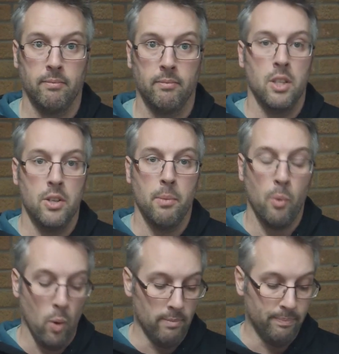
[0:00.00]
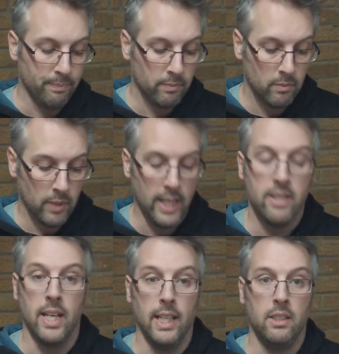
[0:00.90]
So number one,
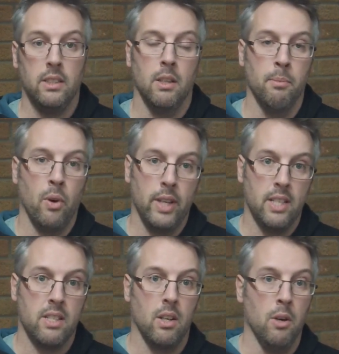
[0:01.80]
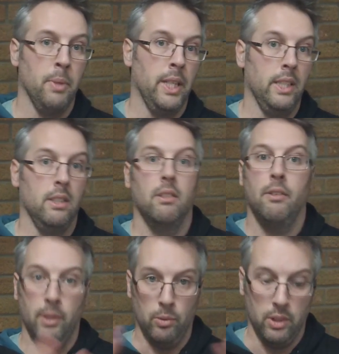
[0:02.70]
intakes, and by this I mean
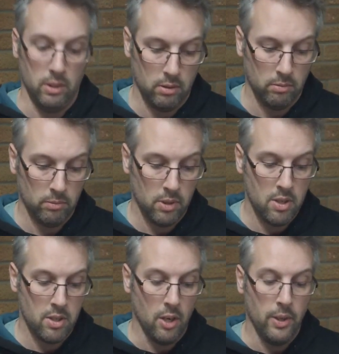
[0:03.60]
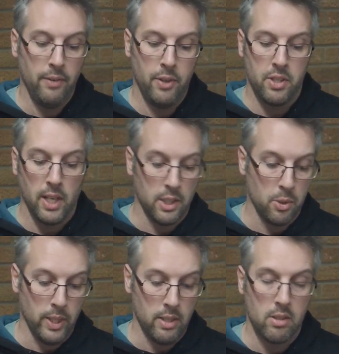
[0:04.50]
filters. So if you're staying
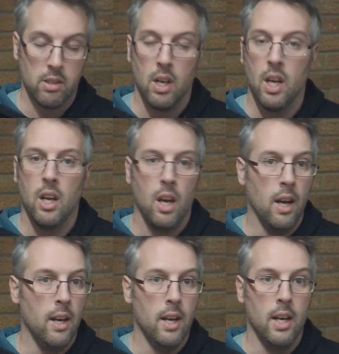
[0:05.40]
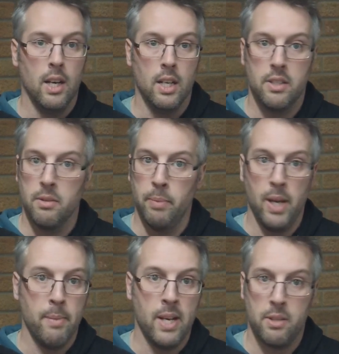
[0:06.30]
twins, some
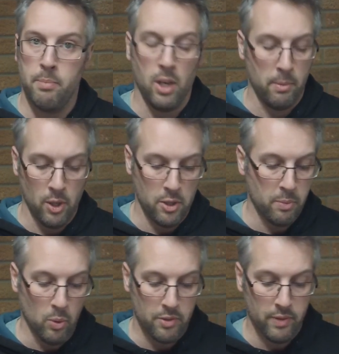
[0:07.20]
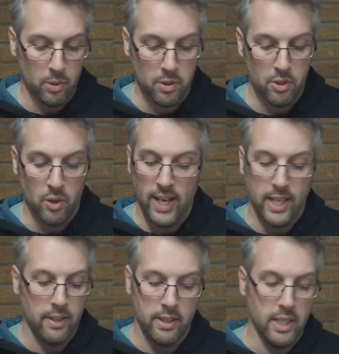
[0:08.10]
BMS, Berger Motorsports filters, or any
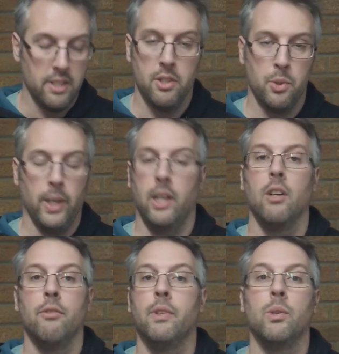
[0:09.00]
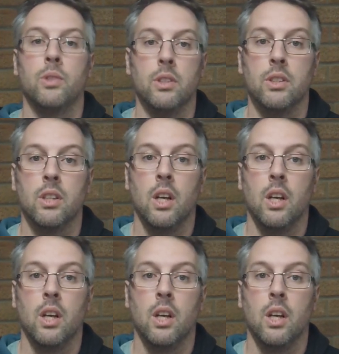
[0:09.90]
other decent twin cone filters